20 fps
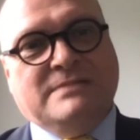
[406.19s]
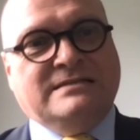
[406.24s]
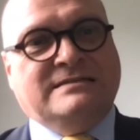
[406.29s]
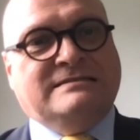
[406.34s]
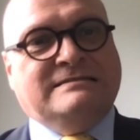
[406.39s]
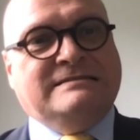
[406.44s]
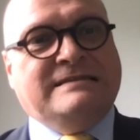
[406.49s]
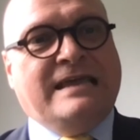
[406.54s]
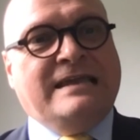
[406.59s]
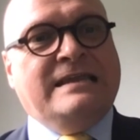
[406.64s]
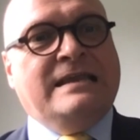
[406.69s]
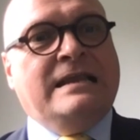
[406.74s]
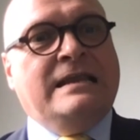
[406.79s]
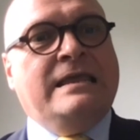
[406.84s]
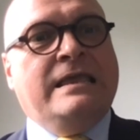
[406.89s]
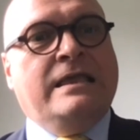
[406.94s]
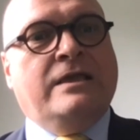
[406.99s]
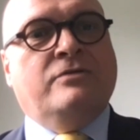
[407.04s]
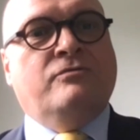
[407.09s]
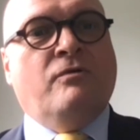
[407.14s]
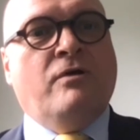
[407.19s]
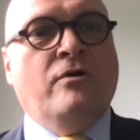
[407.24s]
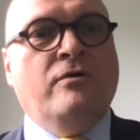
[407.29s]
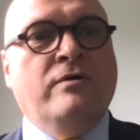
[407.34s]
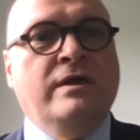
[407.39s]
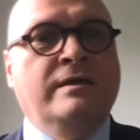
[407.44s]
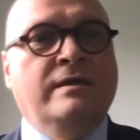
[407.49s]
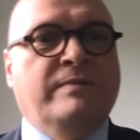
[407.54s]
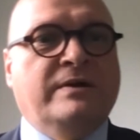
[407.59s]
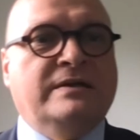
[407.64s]
steadily
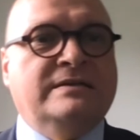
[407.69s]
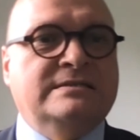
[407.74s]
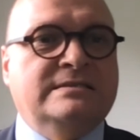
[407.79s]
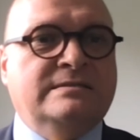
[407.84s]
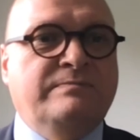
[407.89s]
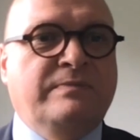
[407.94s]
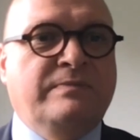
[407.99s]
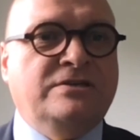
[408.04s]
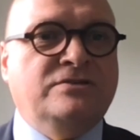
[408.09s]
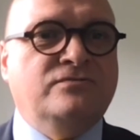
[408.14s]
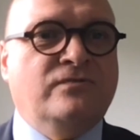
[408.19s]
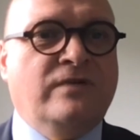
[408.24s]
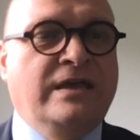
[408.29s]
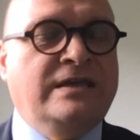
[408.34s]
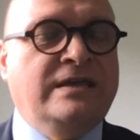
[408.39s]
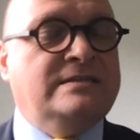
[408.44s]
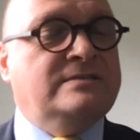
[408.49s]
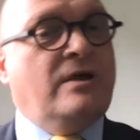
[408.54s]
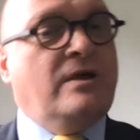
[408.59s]
growing participation rate,